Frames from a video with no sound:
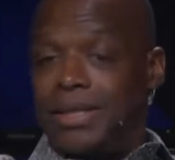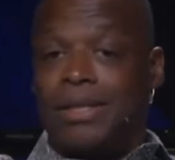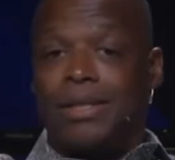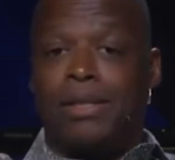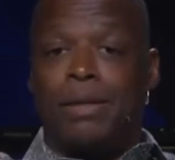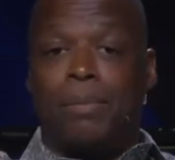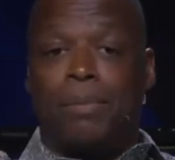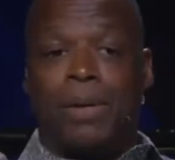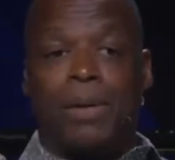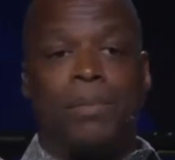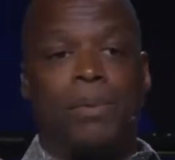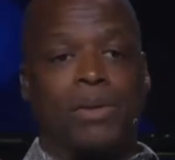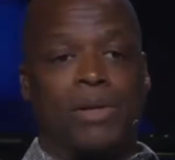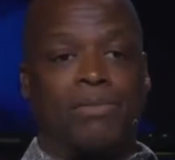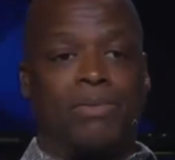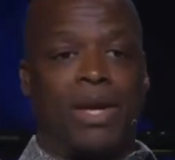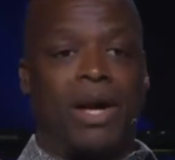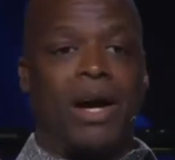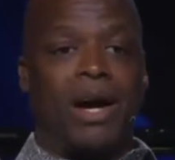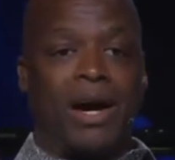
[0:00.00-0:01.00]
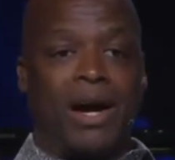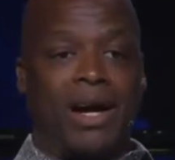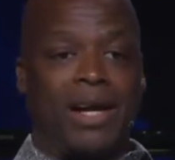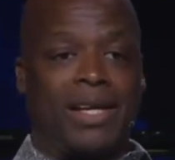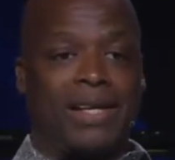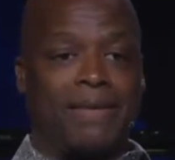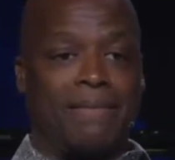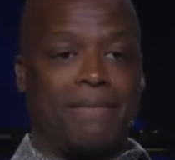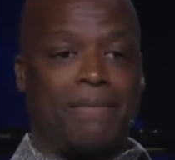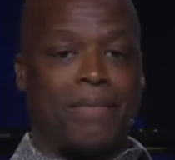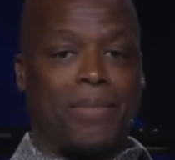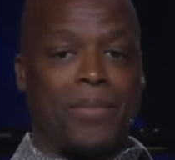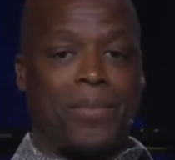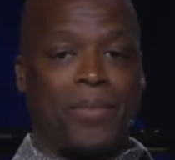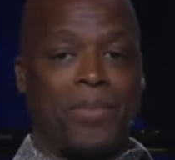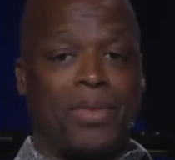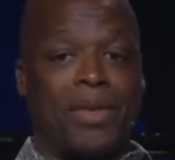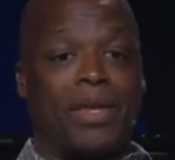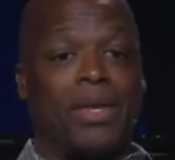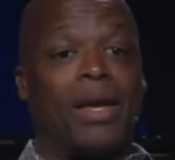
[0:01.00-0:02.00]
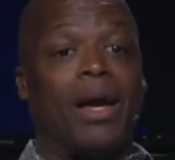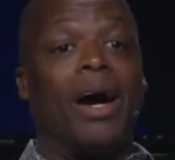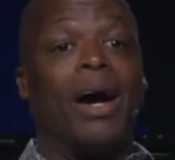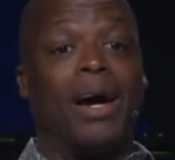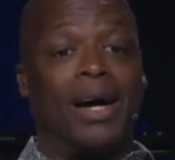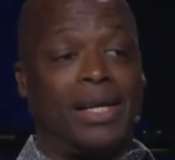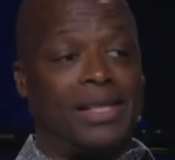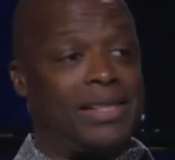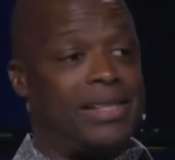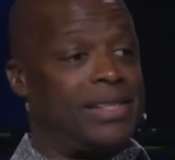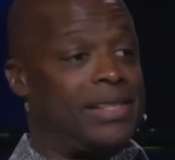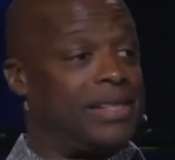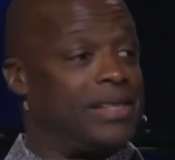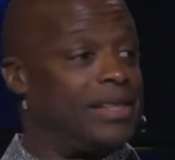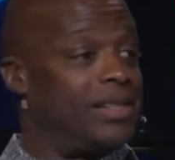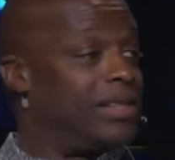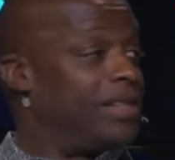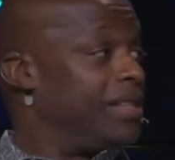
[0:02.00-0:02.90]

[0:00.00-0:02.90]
The people of God, us.